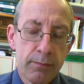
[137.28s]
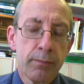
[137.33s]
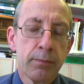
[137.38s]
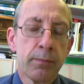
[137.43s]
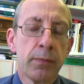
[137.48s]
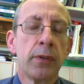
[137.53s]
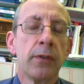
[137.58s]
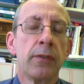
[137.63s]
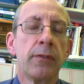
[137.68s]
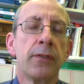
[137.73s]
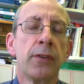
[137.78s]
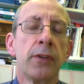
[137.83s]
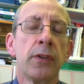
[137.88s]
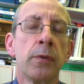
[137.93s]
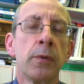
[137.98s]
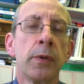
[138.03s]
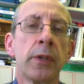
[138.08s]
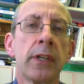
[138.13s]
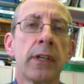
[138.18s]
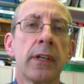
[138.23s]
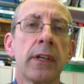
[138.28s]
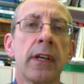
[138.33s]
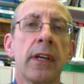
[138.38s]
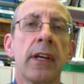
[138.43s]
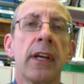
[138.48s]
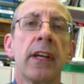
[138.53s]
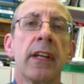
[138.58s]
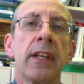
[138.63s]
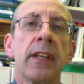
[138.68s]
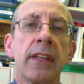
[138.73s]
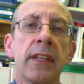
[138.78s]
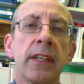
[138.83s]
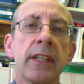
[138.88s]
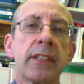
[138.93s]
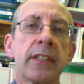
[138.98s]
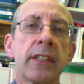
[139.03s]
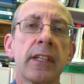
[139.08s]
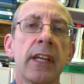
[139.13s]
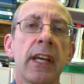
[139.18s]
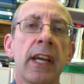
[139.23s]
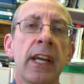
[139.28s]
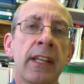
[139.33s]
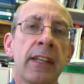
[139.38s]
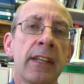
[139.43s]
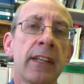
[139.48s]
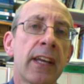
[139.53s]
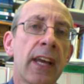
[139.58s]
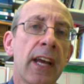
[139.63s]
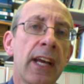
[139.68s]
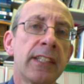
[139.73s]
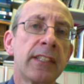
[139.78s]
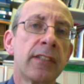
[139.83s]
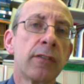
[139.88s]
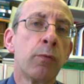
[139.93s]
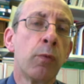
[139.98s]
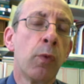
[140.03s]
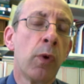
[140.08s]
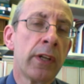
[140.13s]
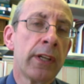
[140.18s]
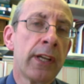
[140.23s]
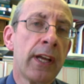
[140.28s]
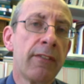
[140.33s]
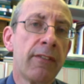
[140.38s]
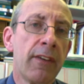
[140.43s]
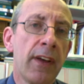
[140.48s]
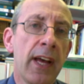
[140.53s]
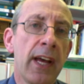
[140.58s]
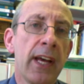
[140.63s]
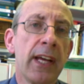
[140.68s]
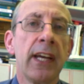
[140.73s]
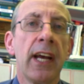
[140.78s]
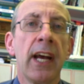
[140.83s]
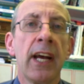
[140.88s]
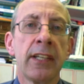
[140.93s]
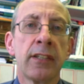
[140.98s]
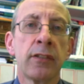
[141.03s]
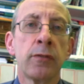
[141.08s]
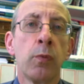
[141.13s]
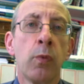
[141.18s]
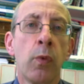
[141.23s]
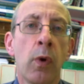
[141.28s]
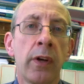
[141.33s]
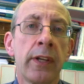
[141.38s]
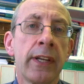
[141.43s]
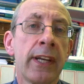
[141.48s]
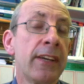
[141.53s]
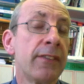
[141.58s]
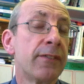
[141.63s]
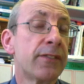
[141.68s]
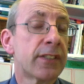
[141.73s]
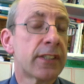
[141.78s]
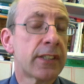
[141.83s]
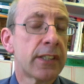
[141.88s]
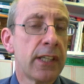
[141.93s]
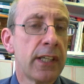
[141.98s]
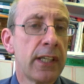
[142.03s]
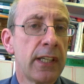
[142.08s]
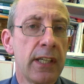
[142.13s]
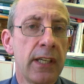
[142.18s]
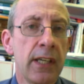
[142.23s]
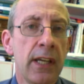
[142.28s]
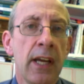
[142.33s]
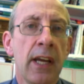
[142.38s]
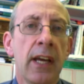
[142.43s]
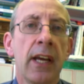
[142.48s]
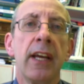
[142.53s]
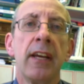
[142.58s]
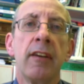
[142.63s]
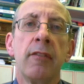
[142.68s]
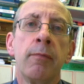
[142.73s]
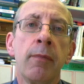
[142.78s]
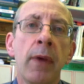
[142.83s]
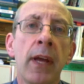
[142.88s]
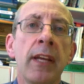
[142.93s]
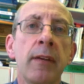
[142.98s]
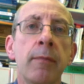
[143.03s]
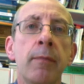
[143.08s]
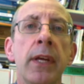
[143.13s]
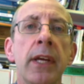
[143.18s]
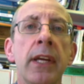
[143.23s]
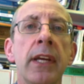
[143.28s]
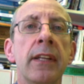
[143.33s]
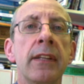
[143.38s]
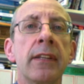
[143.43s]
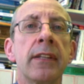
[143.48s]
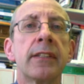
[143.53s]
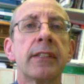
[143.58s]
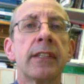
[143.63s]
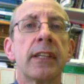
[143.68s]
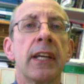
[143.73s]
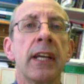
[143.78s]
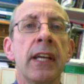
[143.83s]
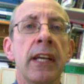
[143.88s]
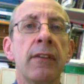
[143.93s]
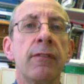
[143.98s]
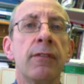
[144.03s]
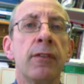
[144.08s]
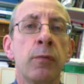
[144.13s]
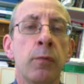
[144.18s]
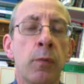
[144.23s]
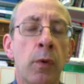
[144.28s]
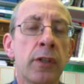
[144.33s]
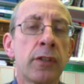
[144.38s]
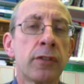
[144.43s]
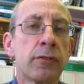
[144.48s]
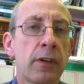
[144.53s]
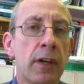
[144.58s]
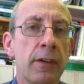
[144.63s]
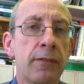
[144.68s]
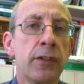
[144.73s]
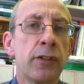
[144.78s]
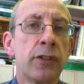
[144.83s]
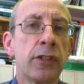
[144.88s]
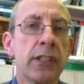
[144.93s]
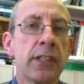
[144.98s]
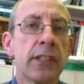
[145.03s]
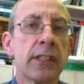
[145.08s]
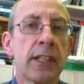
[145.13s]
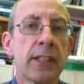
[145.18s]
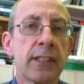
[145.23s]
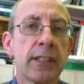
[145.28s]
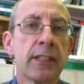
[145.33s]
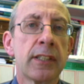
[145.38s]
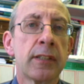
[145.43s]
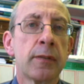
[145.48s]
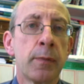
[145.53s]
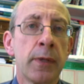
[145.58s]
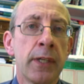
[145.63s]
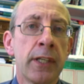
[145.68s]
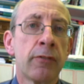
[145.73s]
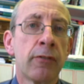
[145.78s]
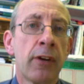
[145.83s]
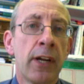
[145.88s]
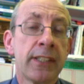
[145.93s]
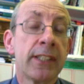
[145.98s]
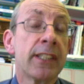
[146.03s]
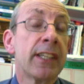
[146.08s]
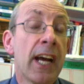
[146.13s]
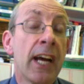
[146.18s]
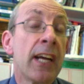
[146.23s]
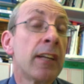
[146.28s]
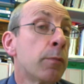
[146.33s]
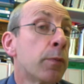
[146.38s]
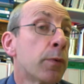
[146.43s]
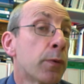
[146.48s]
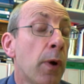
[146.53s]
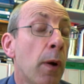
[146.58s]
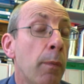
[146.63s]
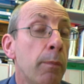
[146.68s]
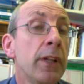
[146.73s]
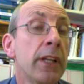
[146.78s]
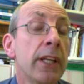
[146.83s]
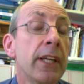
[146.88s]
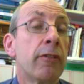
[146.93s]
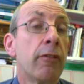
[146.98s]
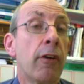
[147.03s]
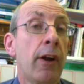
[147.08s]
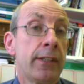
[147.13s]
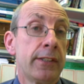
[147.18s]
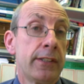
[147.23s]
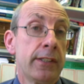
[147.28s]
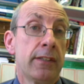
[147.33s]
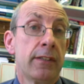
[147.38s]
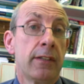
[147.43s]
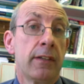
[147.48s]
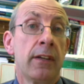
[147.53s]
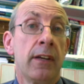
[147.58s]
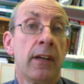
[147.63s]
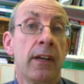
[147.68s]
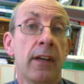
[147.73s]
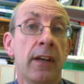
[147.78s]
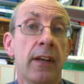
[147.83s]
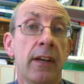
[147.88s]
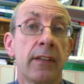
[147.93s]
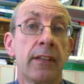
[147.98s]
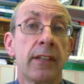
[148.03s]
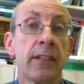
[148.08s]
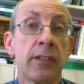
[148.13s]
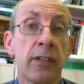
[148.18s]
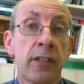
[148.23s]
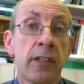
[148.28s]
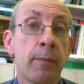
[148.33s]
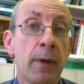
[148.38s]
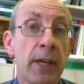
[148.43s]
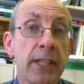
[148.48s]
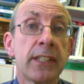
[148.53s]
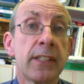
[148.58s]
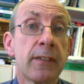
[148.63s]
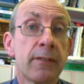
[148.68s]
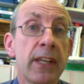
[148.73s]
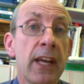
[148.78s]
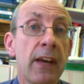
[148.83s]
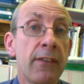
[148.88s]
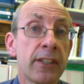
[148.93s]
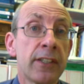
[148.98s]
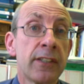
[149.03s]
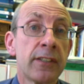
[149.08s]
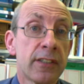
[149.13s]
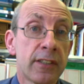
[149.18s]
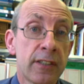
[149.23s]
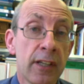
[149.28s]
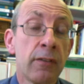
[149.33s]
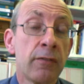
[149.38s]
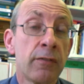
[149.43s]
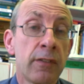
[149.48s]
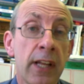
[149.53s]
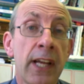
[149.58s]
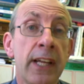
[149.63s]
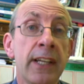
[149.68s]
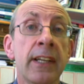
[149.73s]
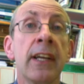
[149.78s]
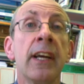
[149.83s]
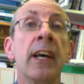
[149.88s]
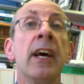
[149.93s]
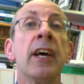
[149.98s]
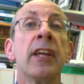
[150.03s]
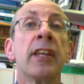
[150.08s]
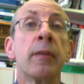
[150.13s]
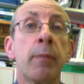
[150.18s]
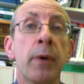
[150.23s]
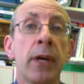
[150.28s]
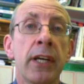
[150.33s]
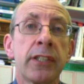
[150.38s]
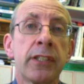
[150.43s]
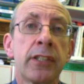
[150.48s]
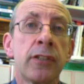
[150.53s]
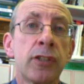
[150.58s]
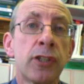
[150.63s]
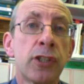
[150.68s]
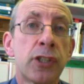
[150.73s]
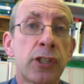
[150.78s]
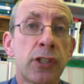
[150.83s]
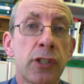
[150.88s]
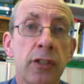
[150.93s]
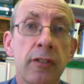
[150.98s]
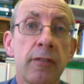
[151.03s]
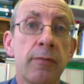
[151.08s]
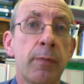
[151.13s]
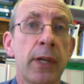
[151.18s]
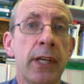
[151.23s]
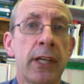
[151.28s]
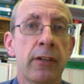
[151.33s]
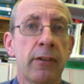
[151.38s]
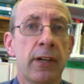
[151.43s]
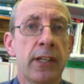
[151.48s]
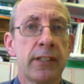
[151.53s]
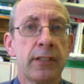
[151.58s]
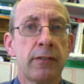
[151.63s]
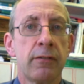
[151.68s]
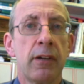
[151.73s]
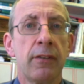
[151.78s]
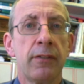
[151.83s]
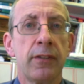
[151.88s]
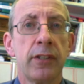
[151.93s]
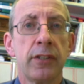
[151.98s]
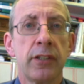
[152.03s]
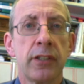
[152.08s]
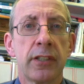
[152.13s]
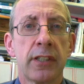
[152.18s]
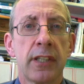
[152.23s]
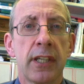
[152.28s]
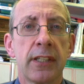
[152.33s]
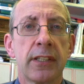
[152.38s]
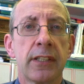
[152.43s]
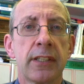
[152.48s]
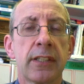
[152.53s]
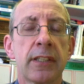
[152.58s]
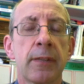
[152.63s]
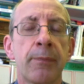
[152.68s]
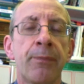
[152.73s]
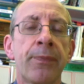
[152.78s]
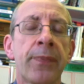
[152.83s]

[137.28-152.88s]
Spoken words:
put forward that in the case of 1FA and 1FC, it may be that even once refugee status has been granted, and properly granted, that on the basis of the evidence known then, the person should have been granted refugee status,